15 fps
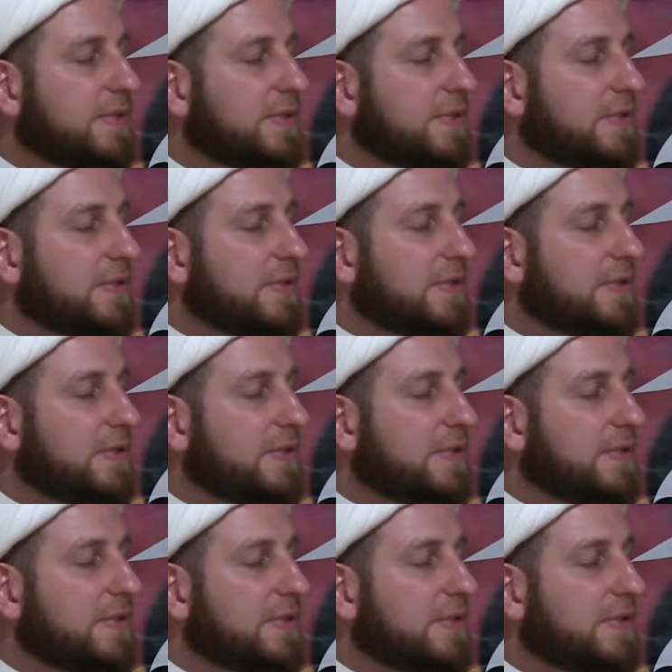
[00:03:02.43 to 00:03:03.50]
That
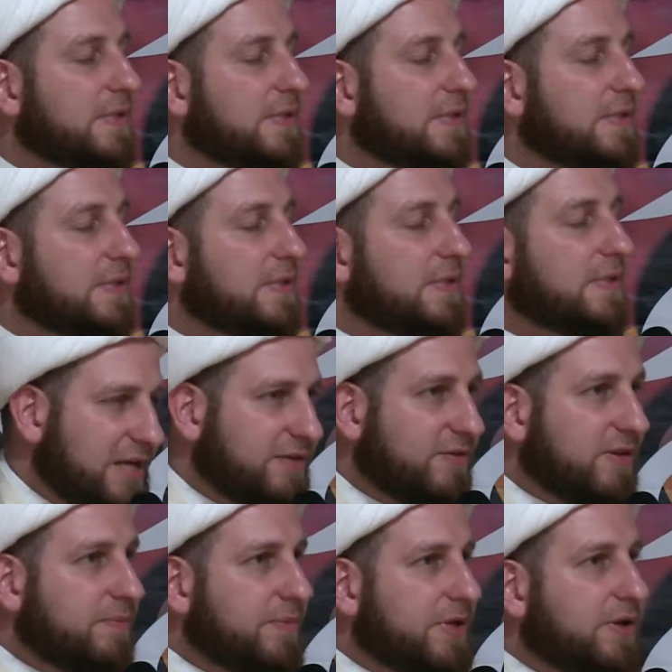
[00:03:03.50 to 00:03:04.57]
place he arrived at in
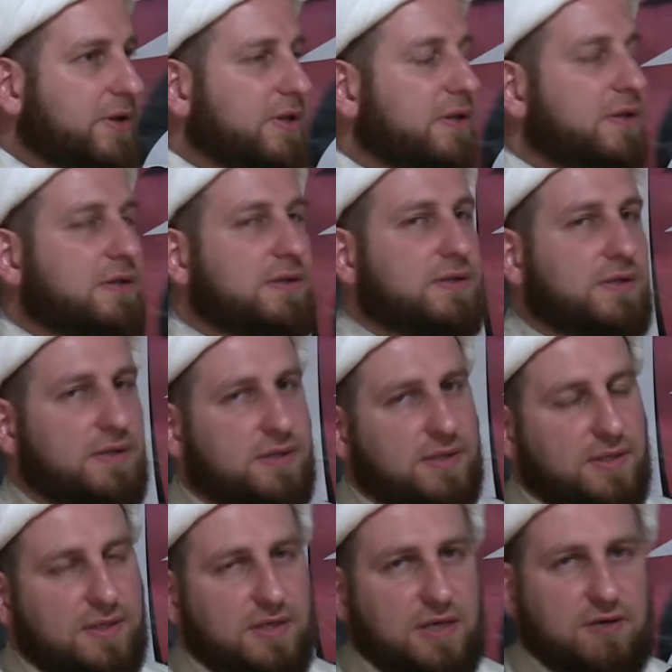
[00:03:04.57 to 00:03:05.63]
the middle,
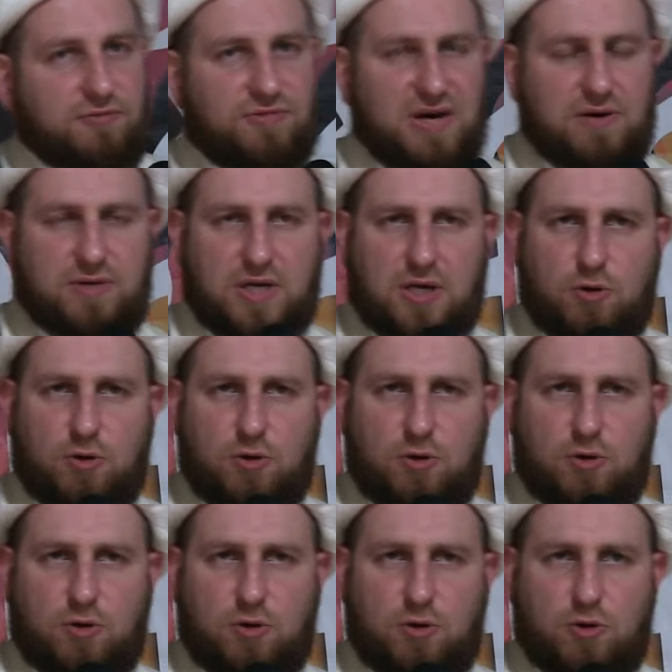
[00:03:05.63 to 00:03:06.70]
he found a group
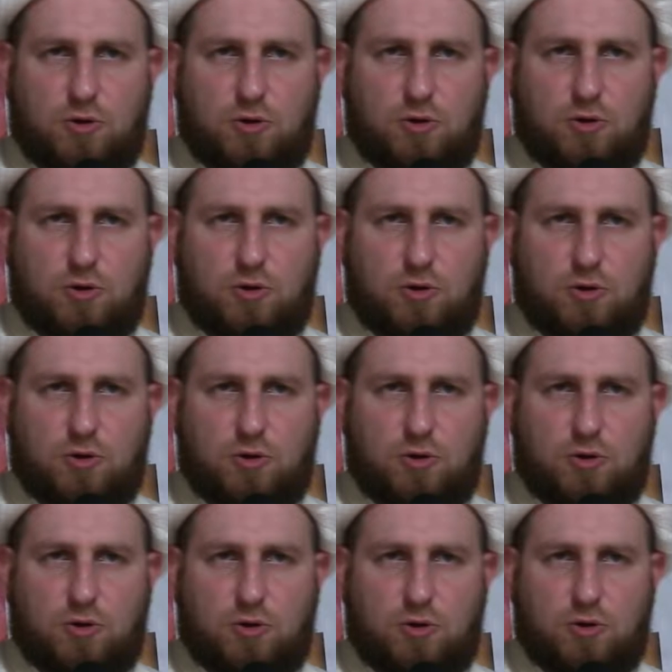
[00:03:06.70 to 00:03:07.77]
of people, a
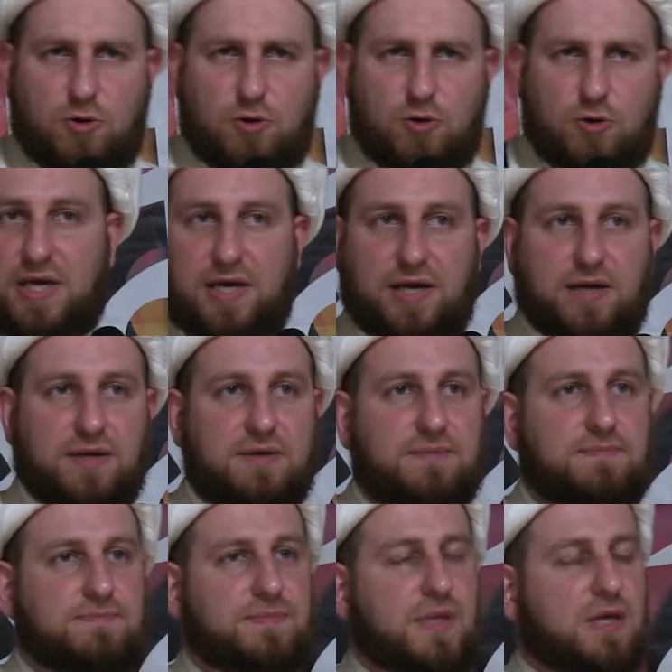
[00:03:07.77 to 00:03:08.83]
community out there,
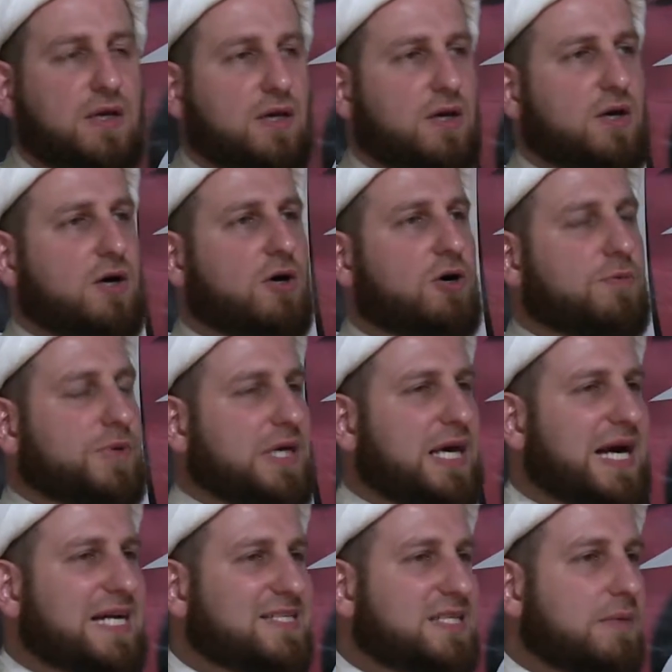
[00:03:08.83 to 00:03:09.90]
whom he
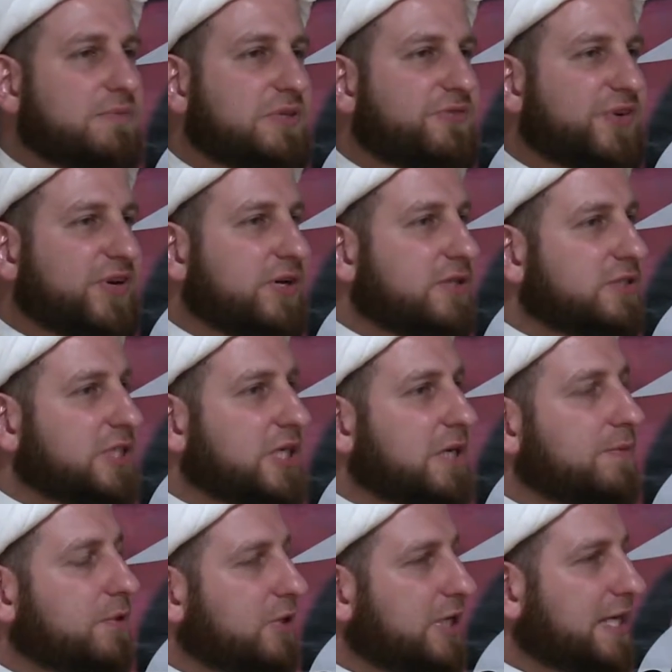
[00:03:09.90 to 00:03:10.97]
had some difficulty
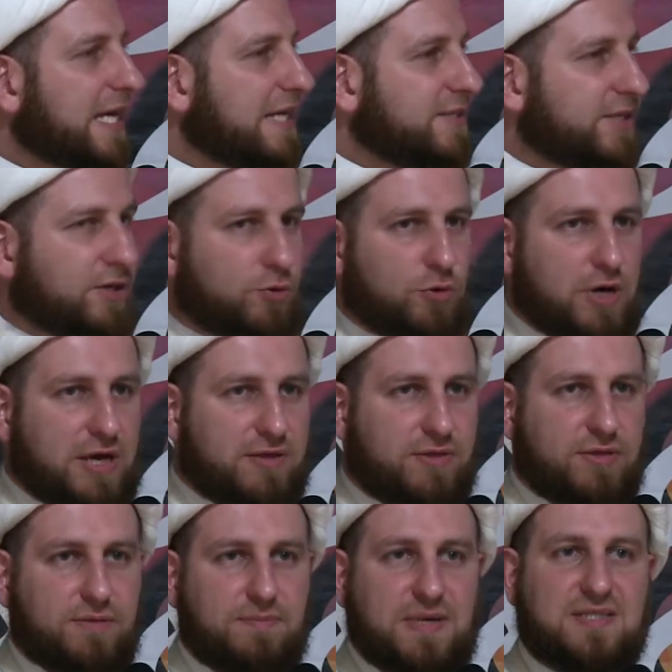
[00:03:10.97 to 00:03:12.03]
communicating
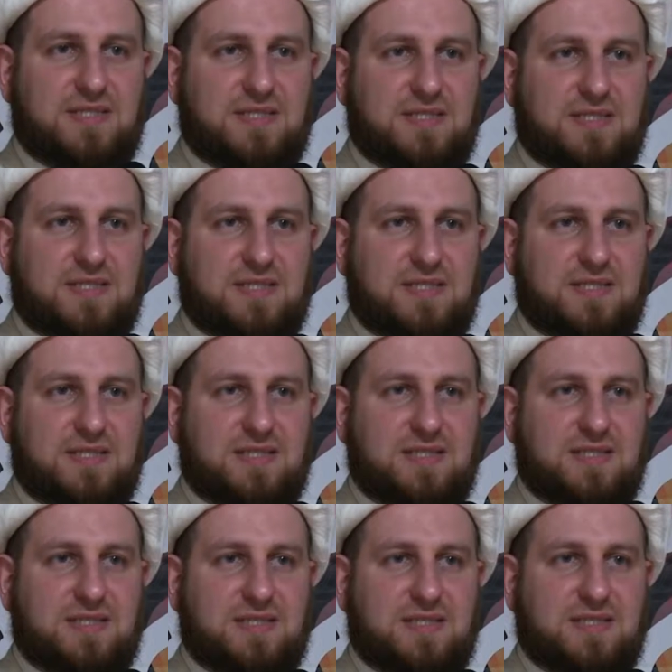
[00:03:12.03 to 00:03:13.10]
with, but somehow they
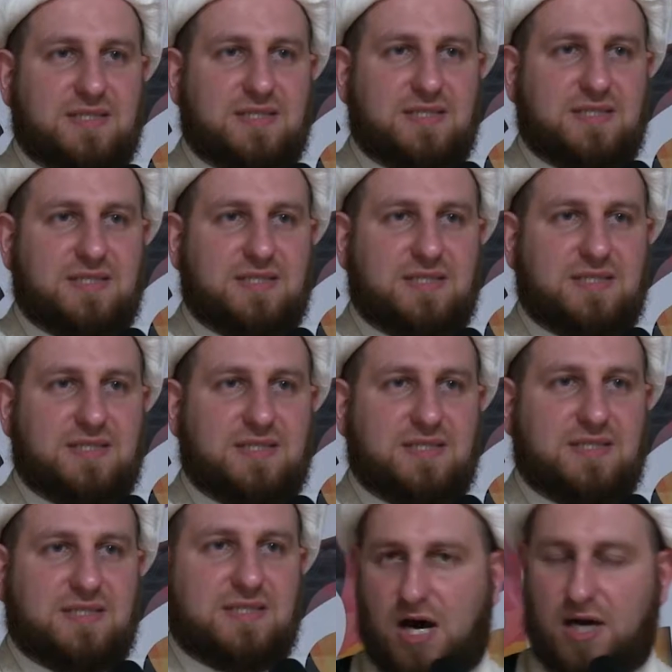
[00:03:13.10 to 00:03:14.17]
managed to communicate and
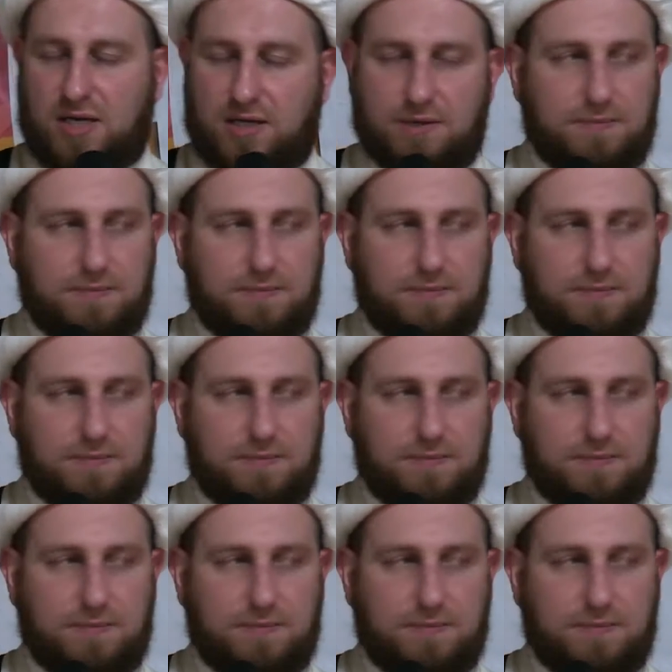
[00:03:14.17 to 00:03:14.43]
talk.